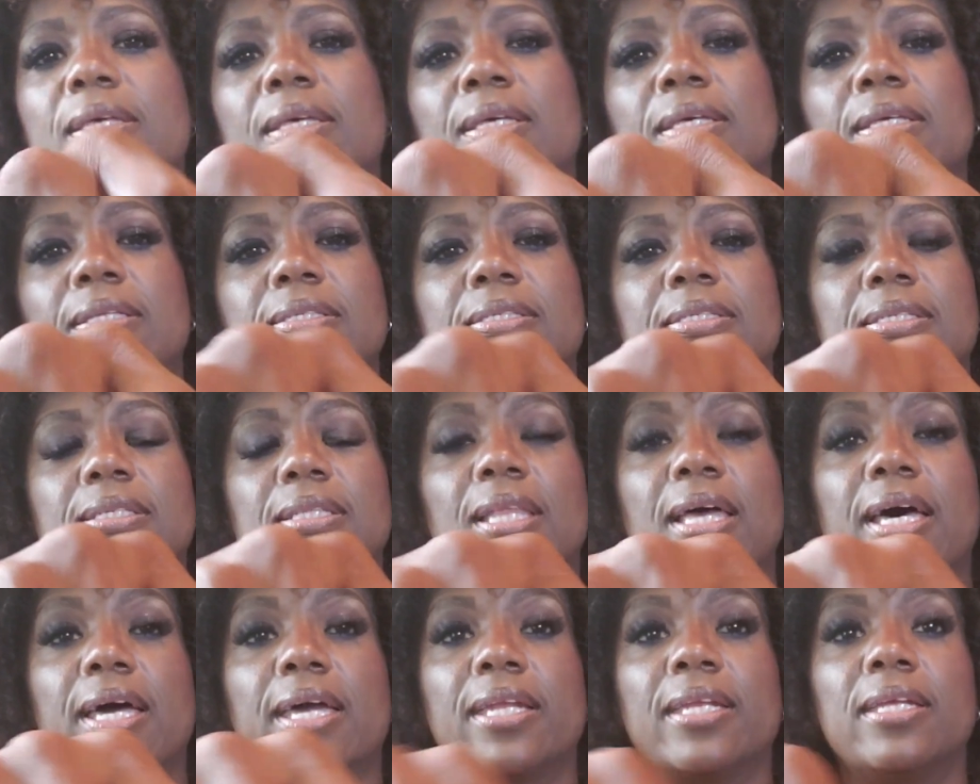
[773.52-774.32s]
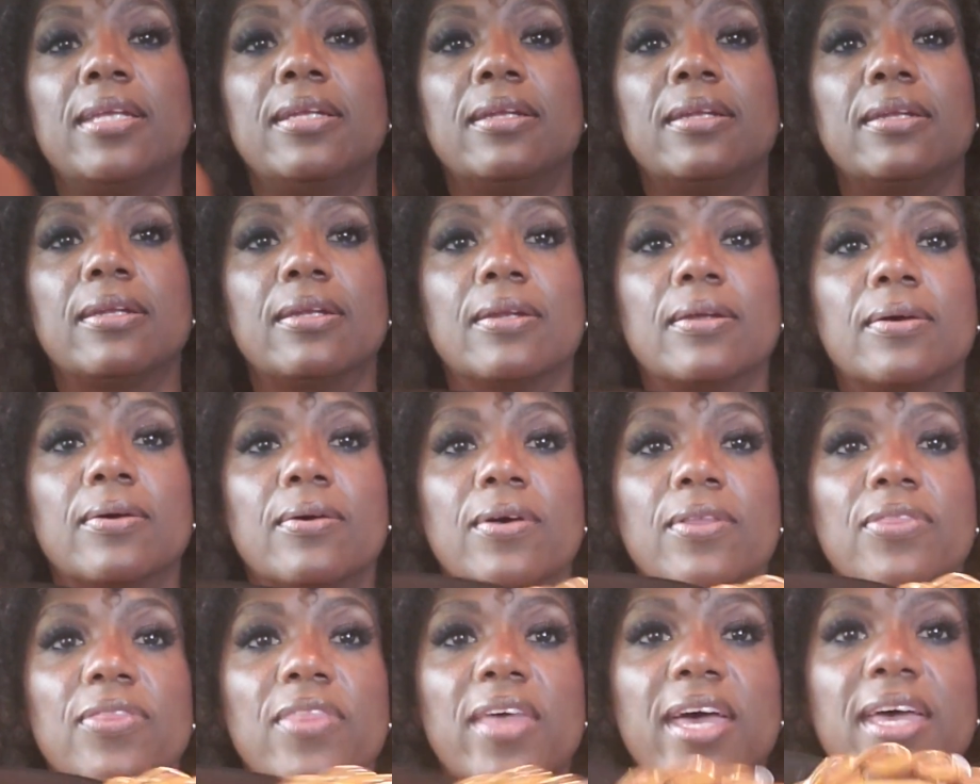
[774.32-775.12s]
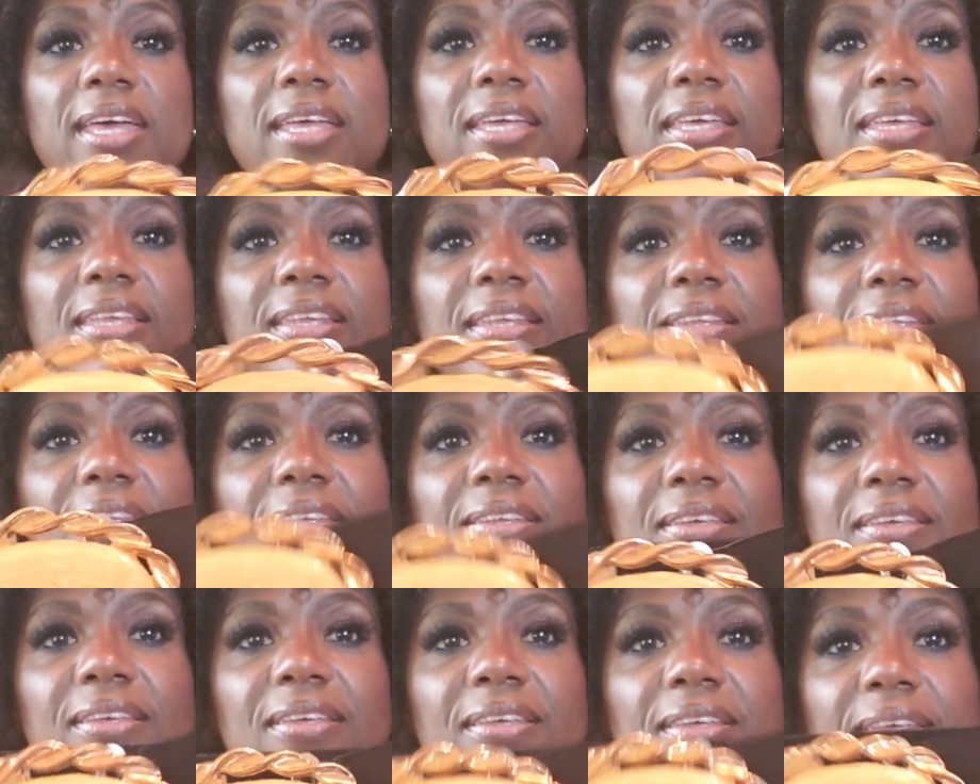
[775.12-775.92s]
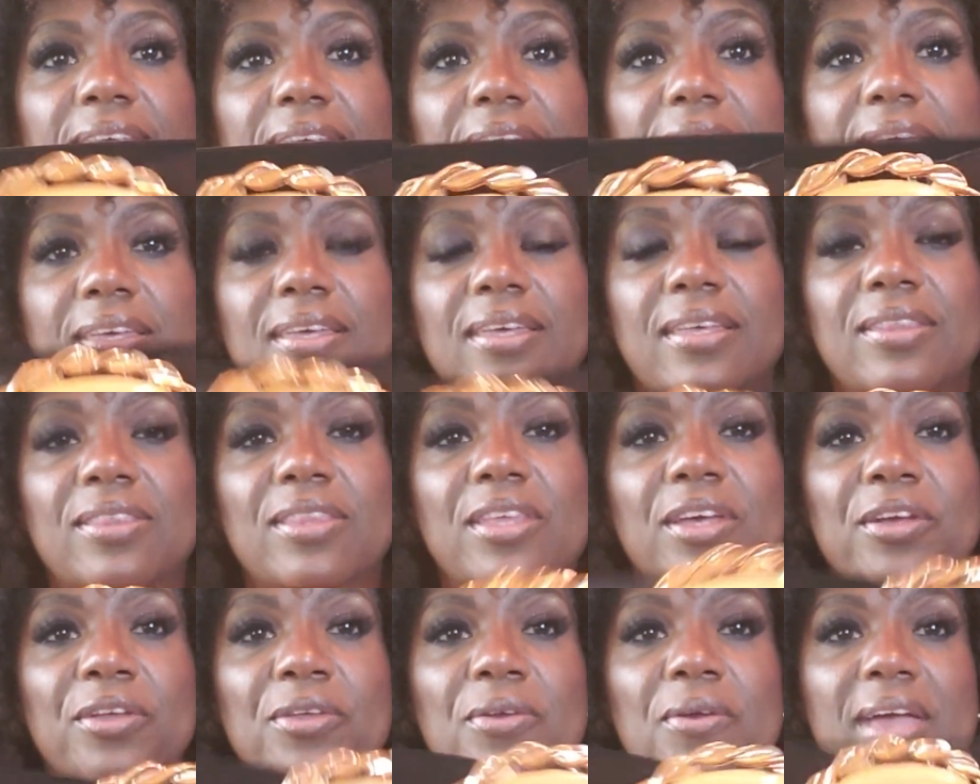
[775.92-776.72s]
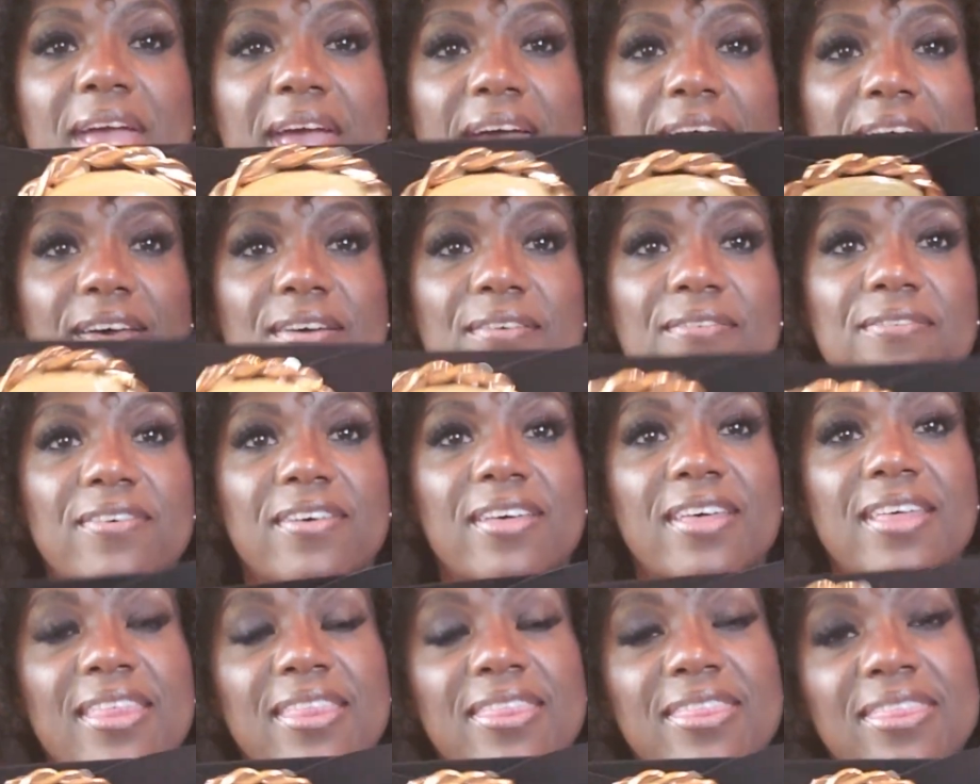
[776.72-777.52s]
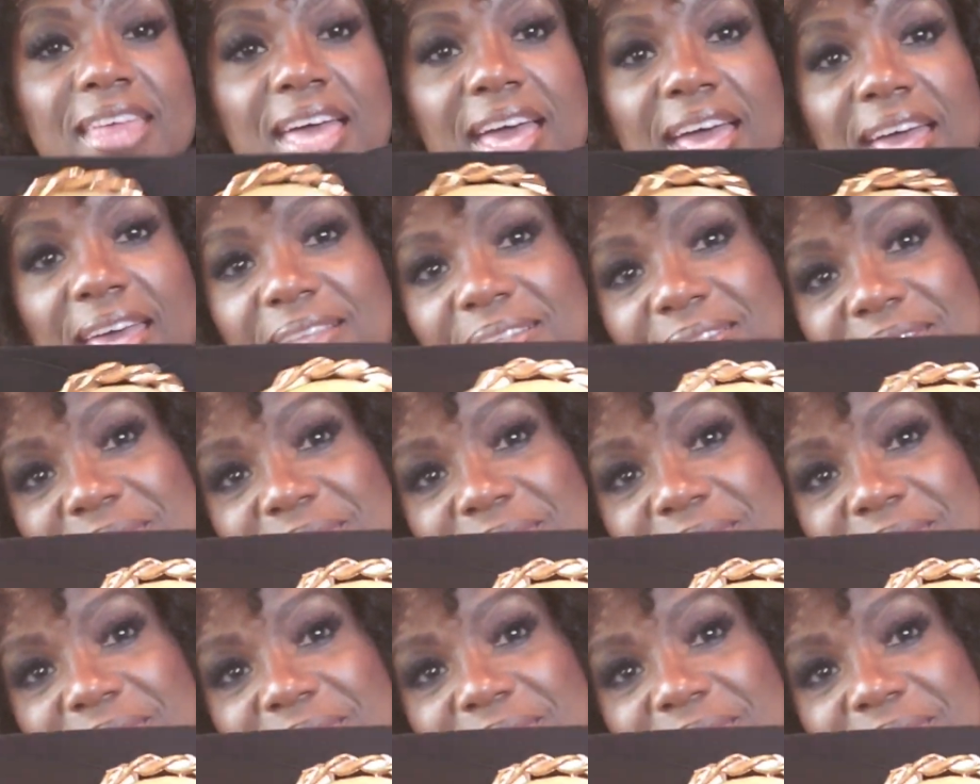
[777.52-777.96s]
and slide it on that end. And there you have that.